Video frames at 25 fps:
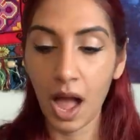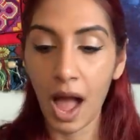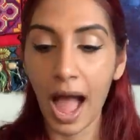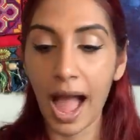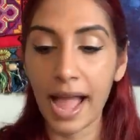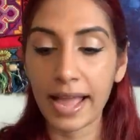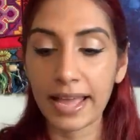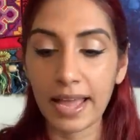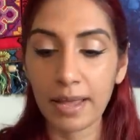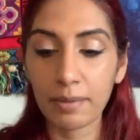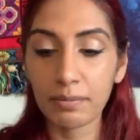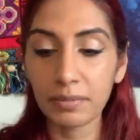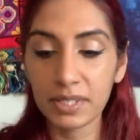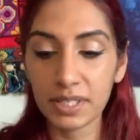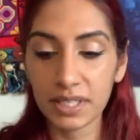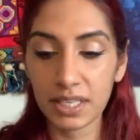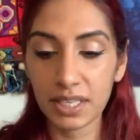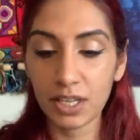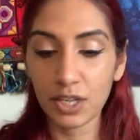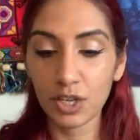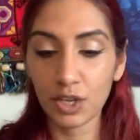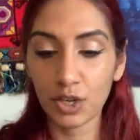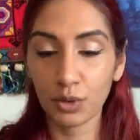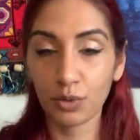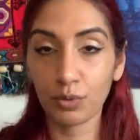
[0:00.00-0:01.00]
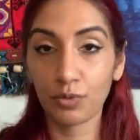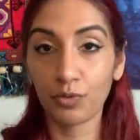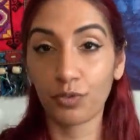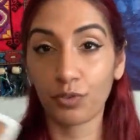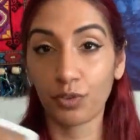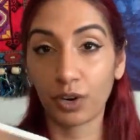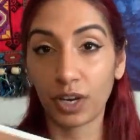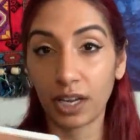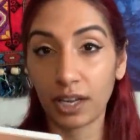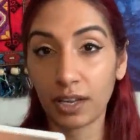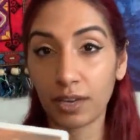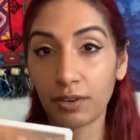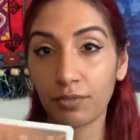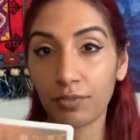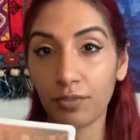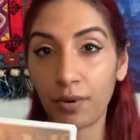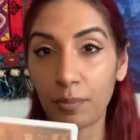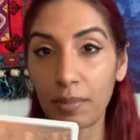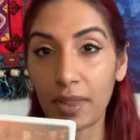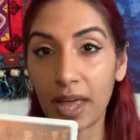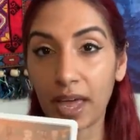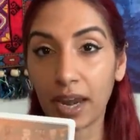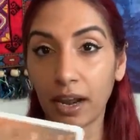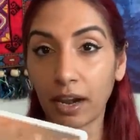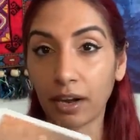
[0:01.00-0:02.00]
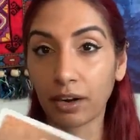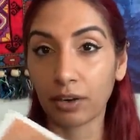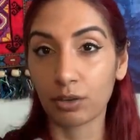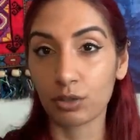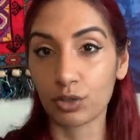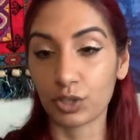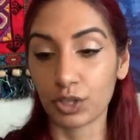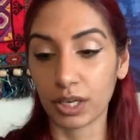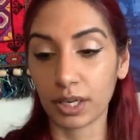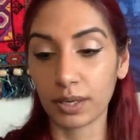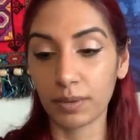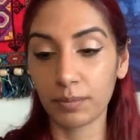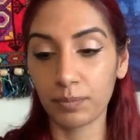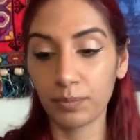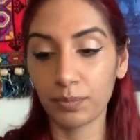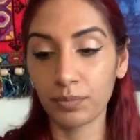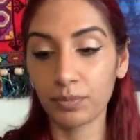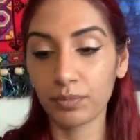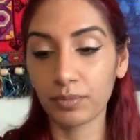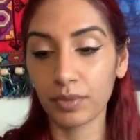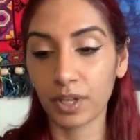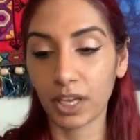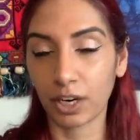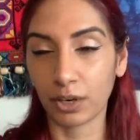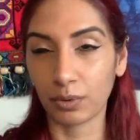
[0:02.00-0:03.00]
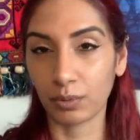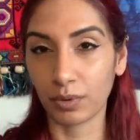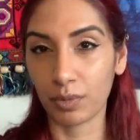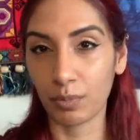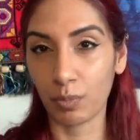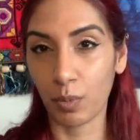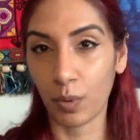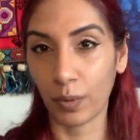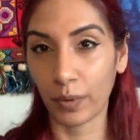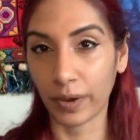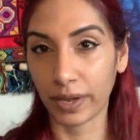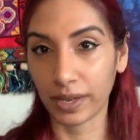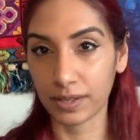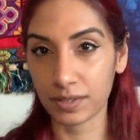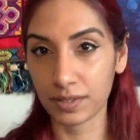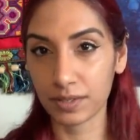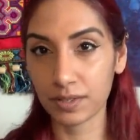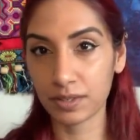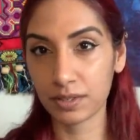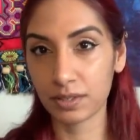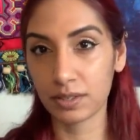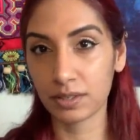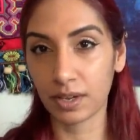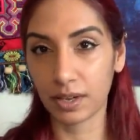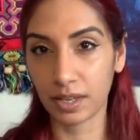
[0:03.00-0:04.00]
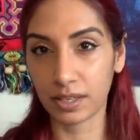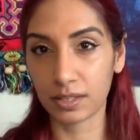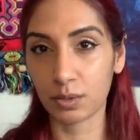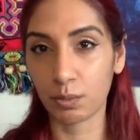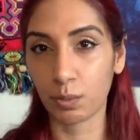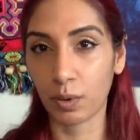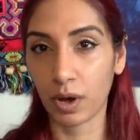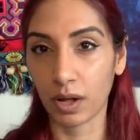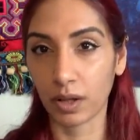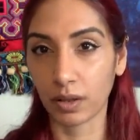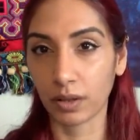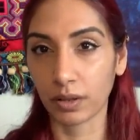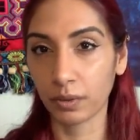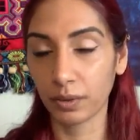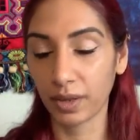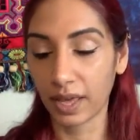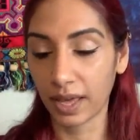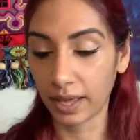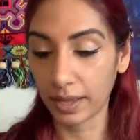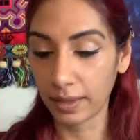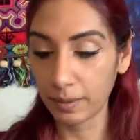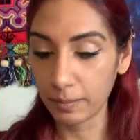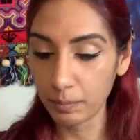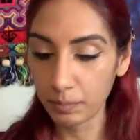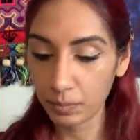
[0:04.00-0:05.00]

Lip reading: I am seeing you freeing from that energy here with poised as well. Okay.